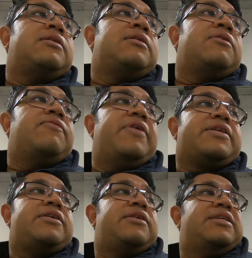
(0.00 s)
Victor.
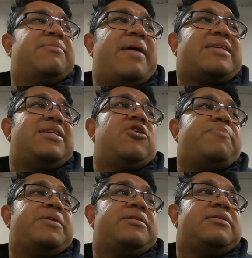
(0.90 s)
Victor? Is the back seat
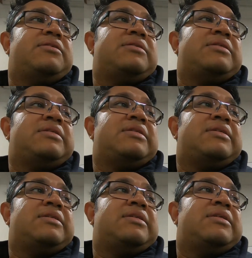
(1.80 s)
open?
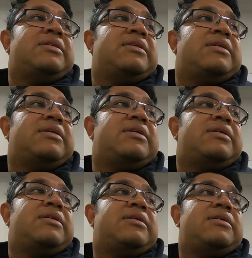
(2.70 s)

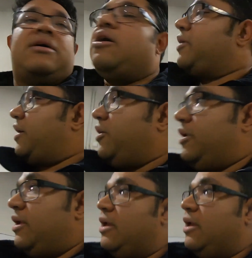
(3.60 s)
Yes. Okay, good.